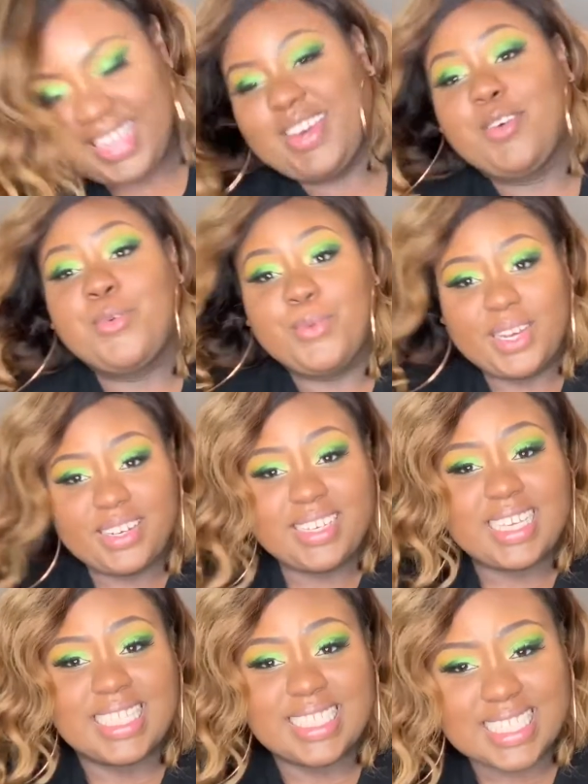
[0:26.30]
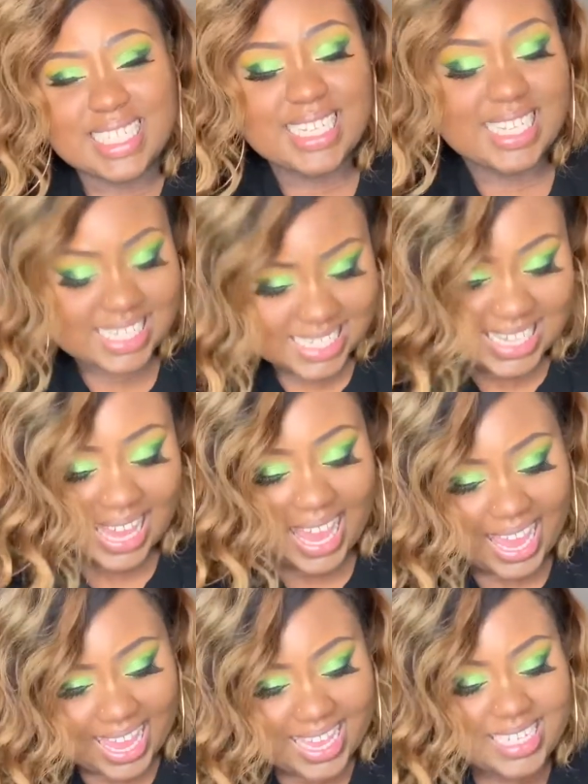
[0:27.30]
we'll get to
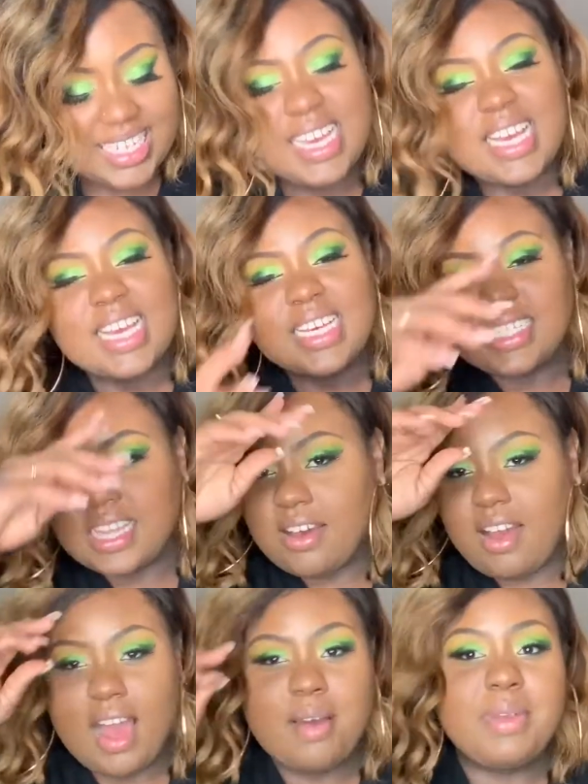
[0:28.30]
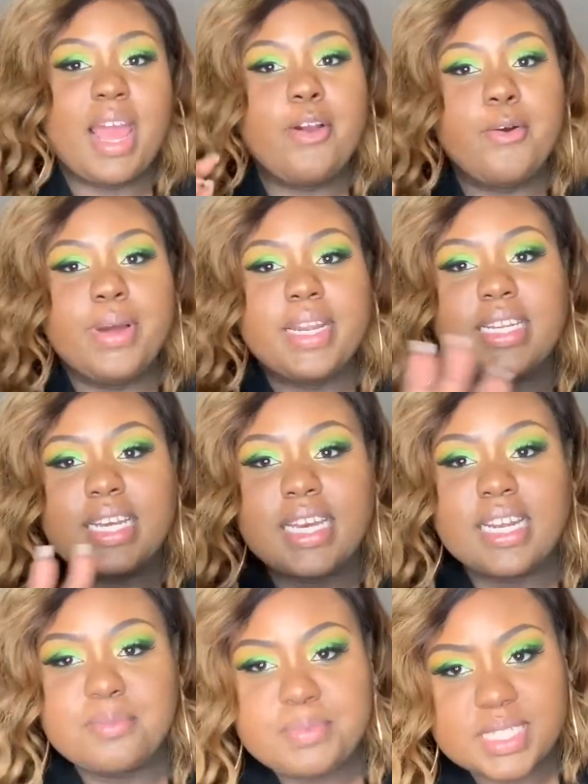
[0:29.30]
that so I'm not going in
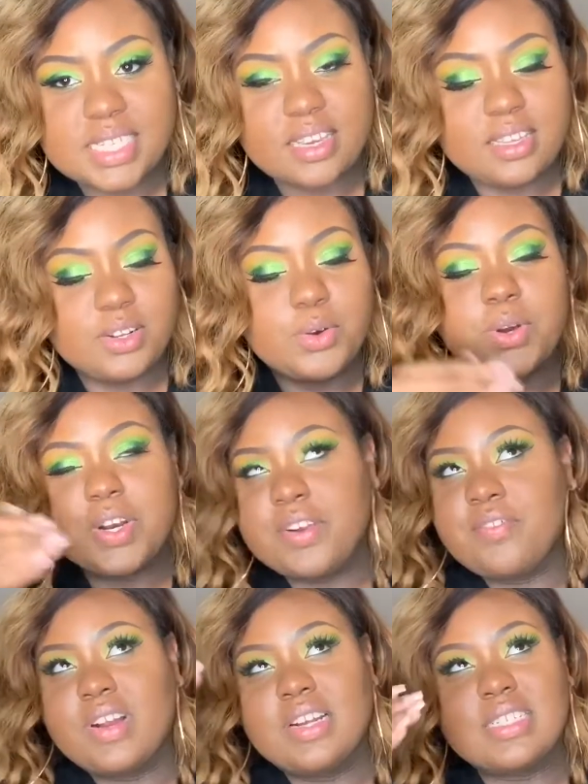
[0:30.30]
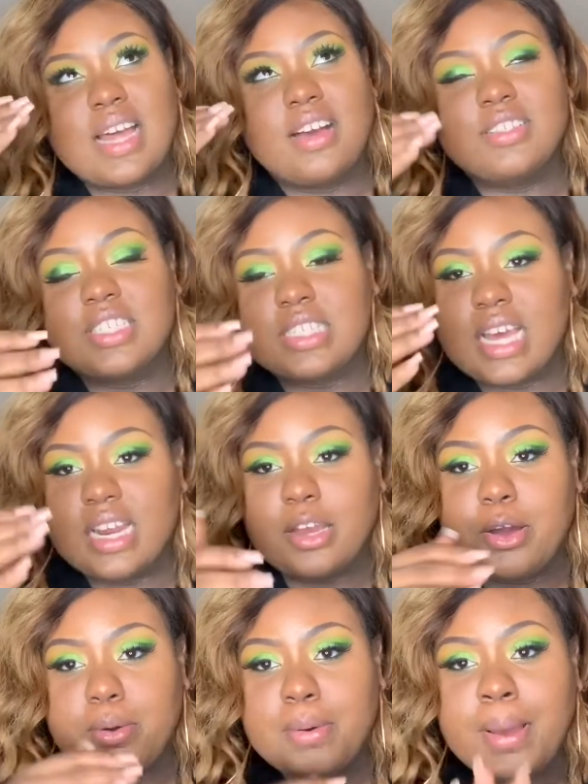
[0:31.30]
any particular order. First, I'll just kind of
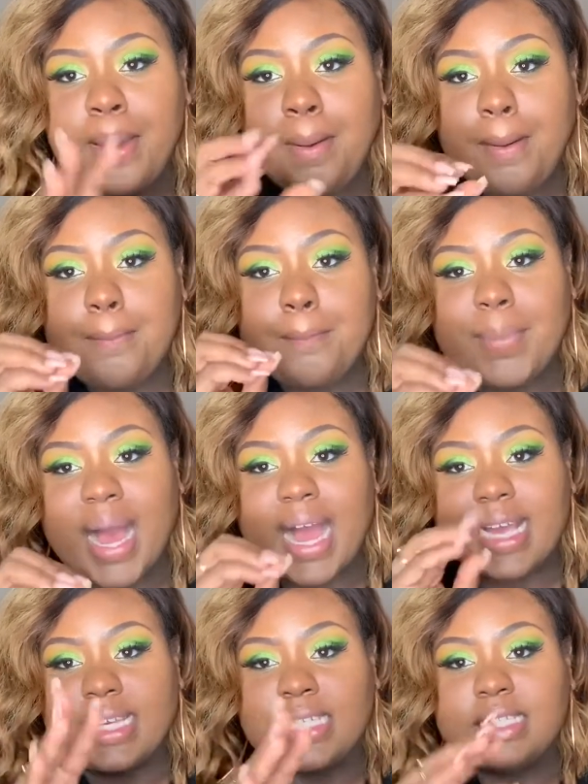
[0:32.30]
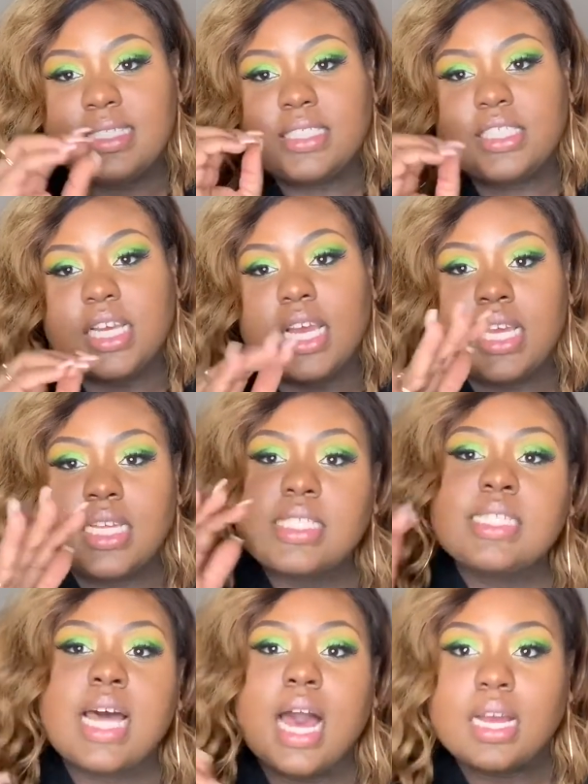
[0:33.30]
go by each
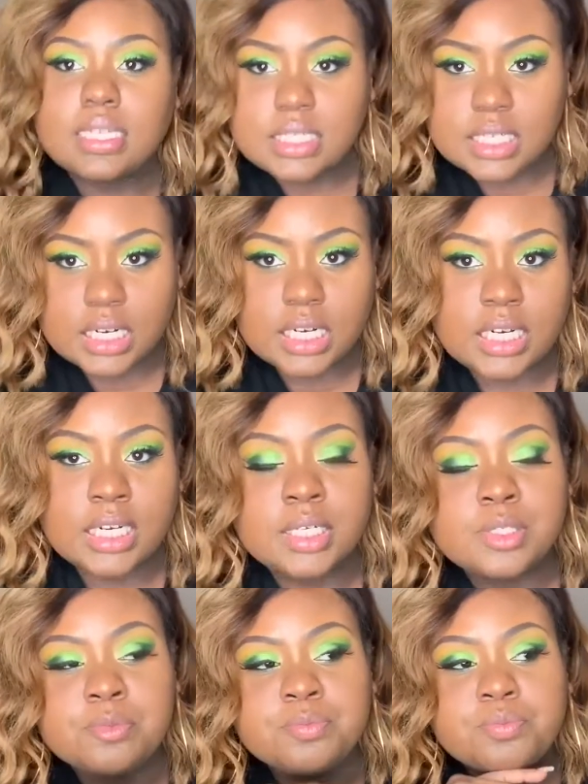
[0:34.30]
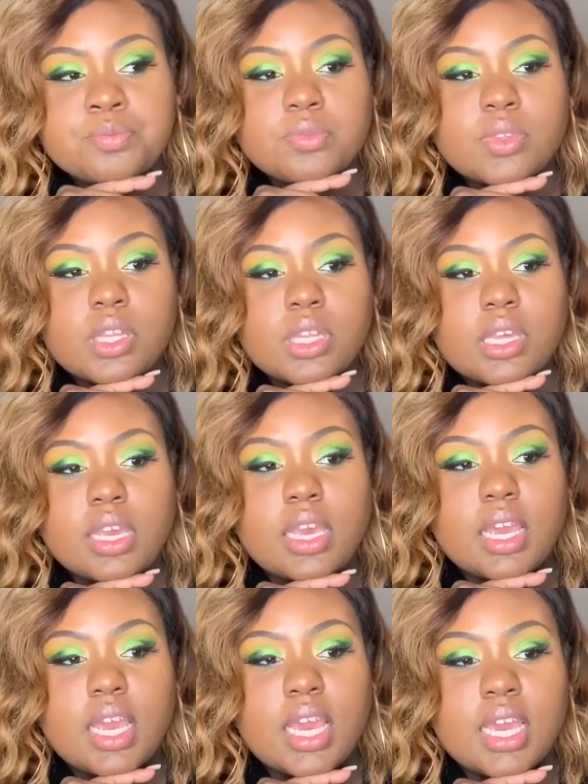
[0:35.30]
doctor
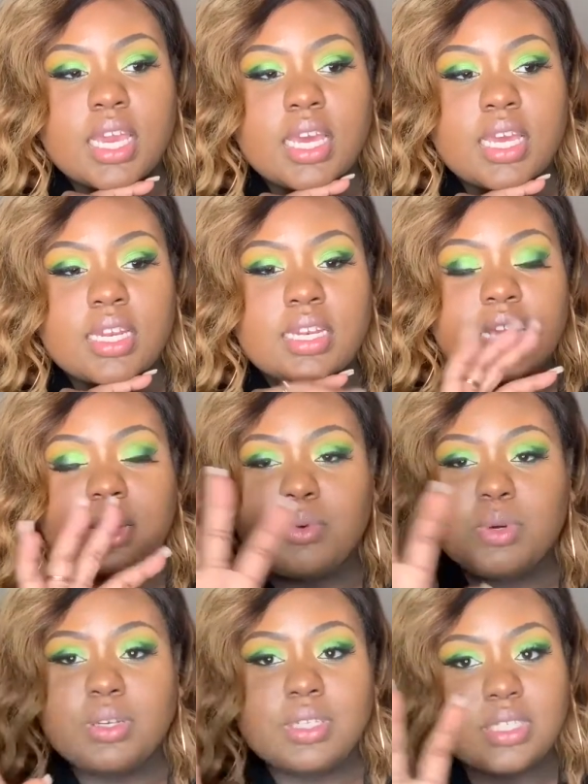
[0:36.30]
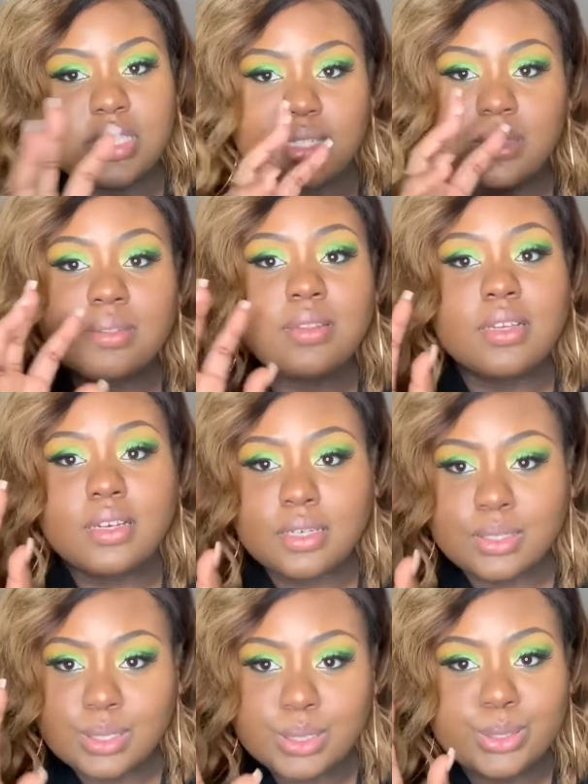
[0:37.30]
and then we'll get to the
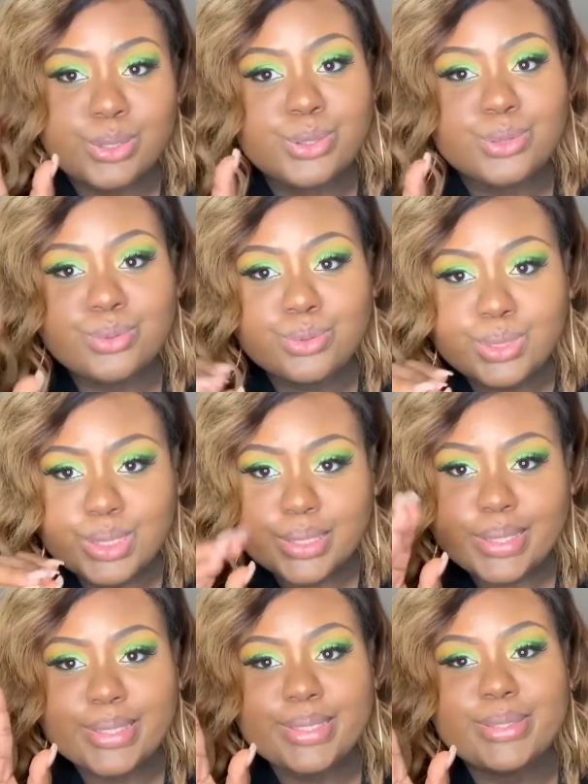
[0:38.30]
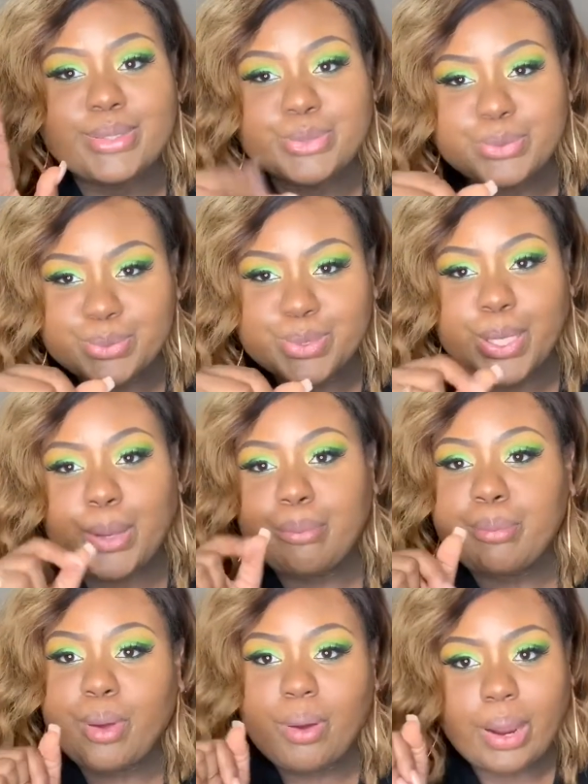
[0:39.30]
good juicy juicy
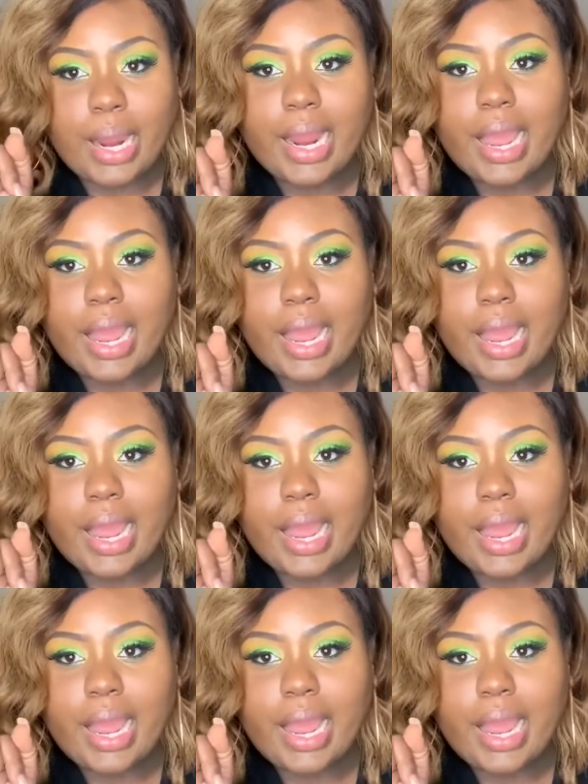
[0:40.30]
part